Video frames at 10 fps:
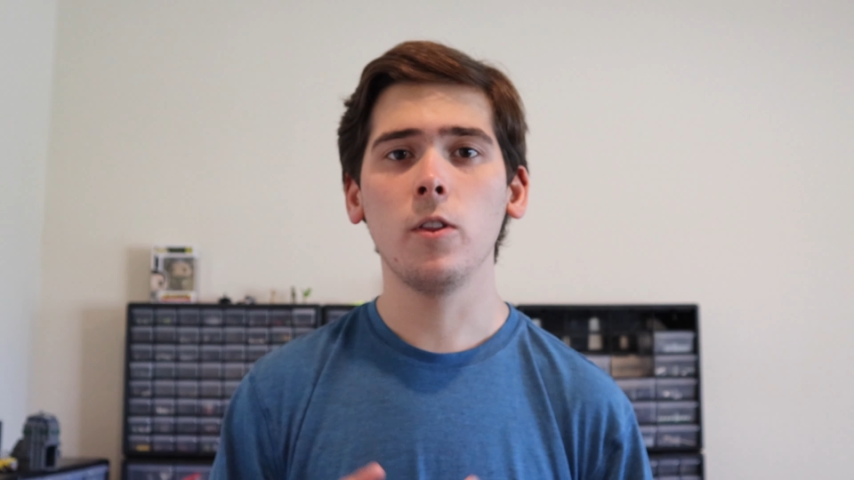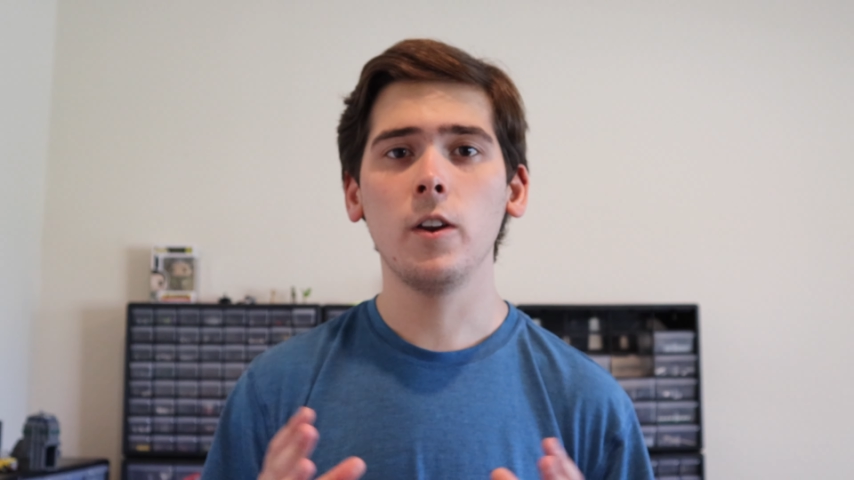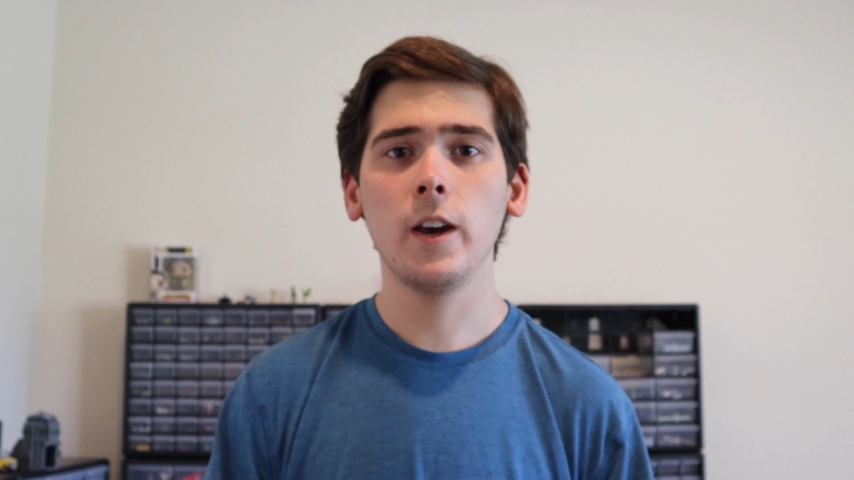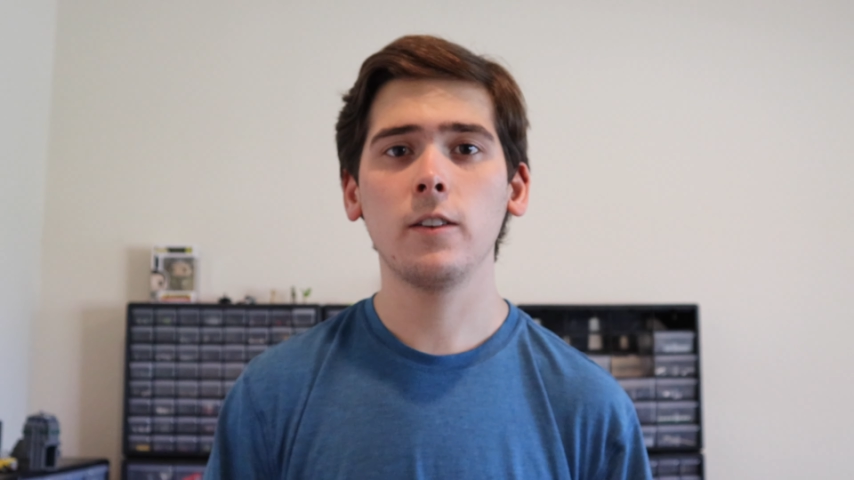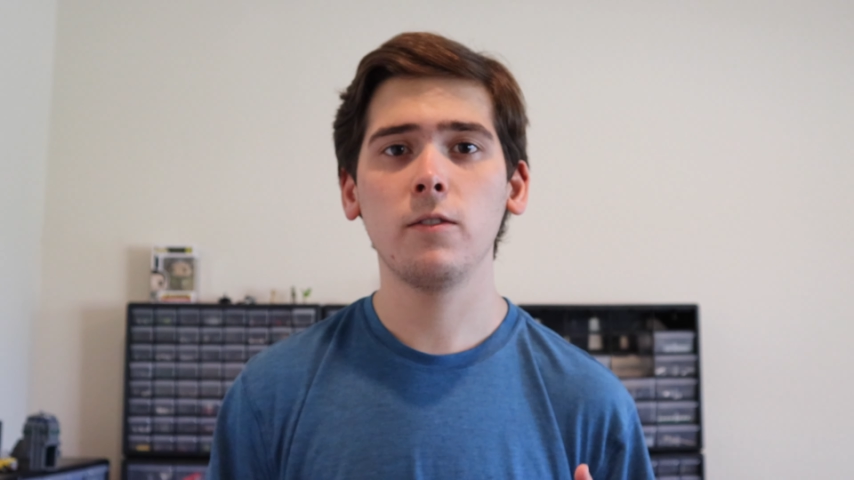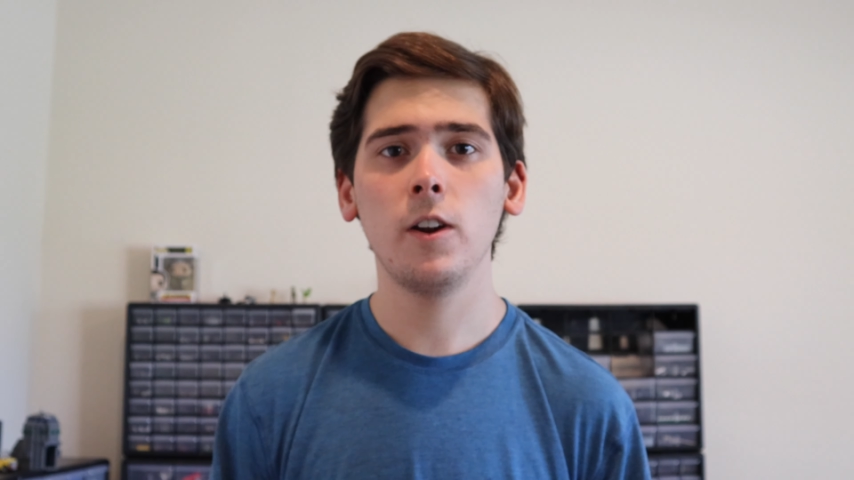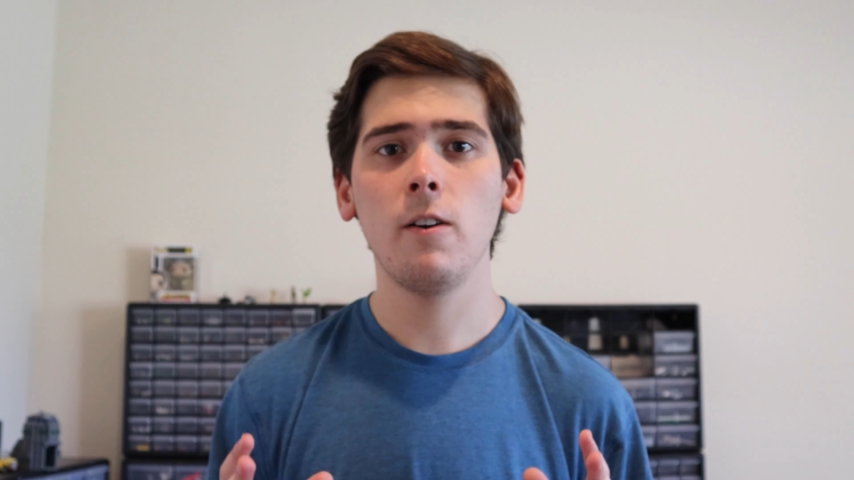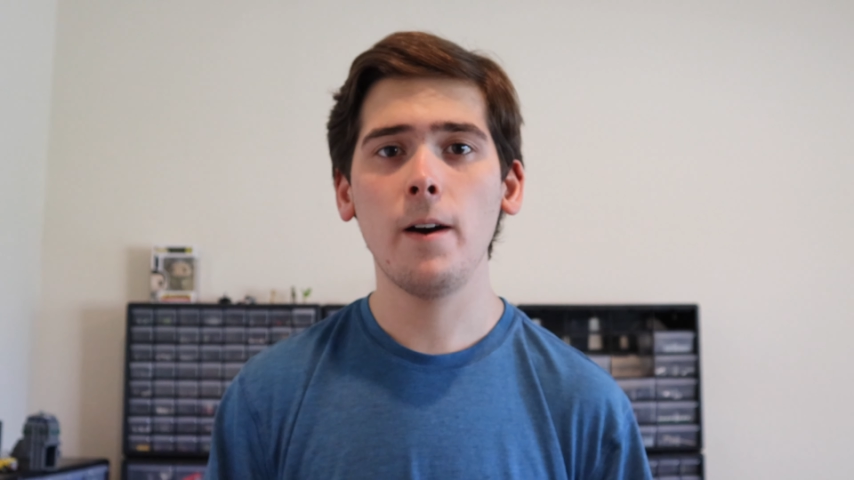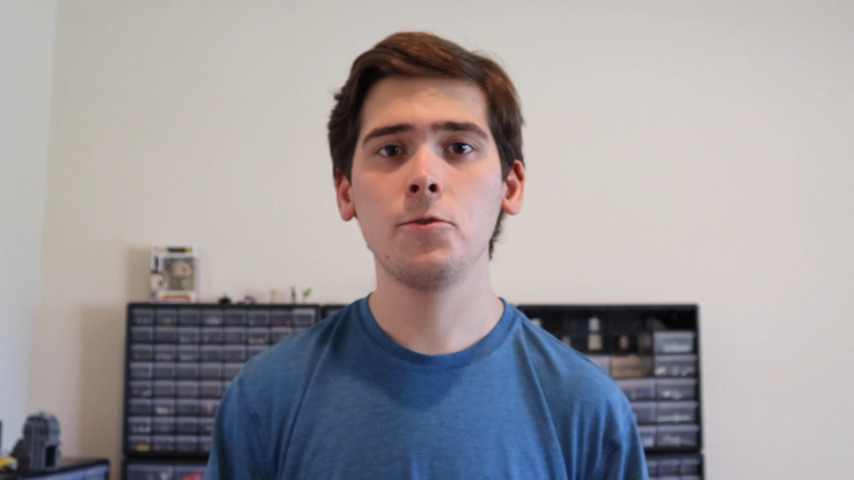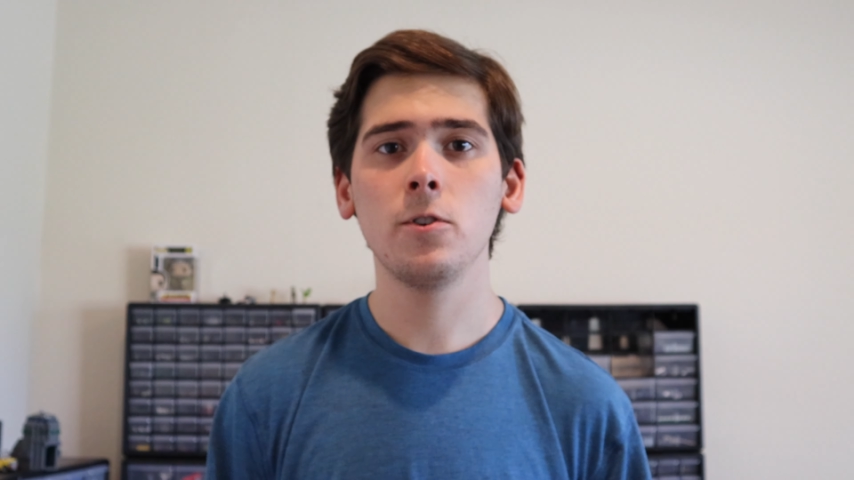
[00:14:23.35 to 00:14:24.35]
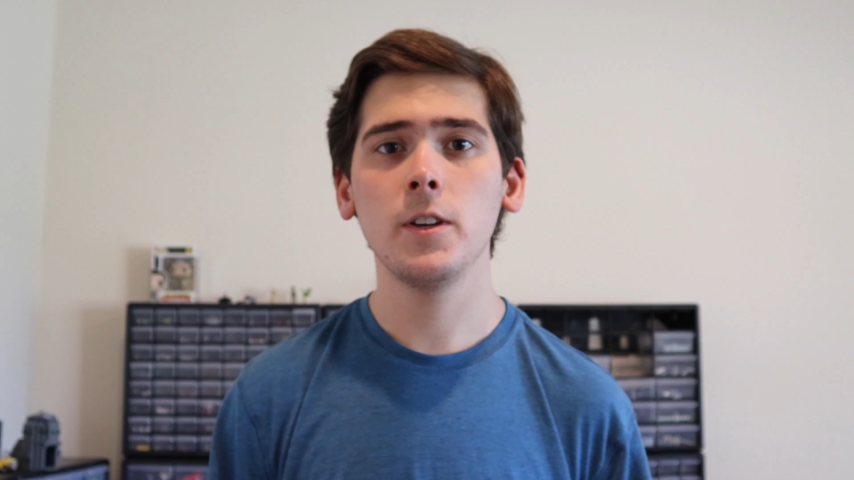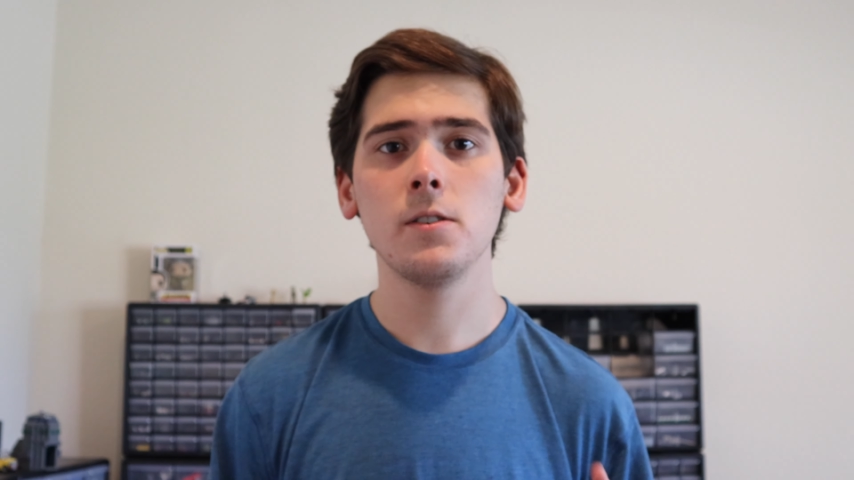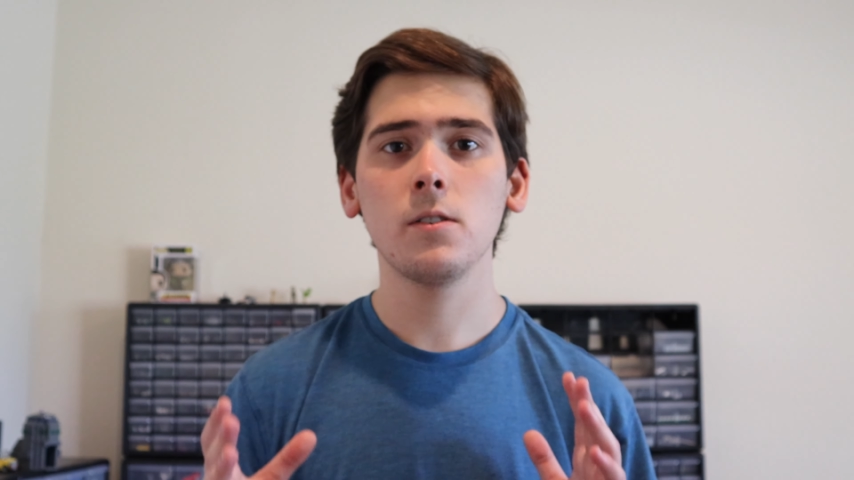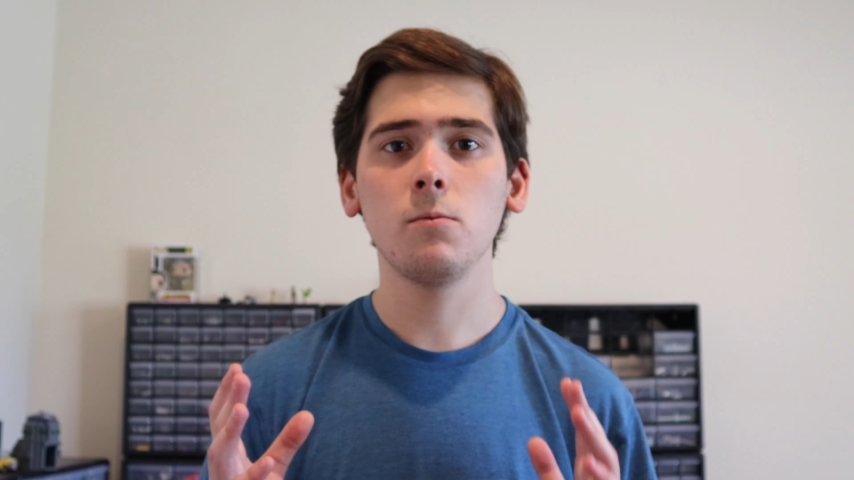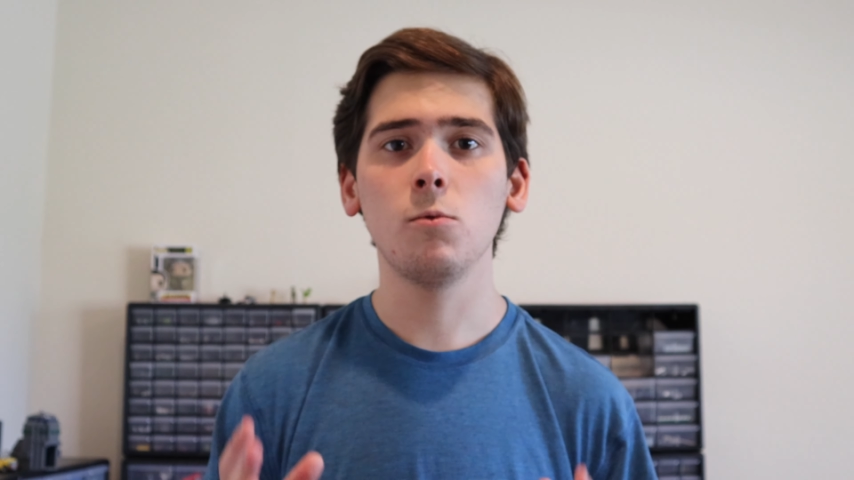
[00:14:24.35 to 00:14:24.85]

the next video after this,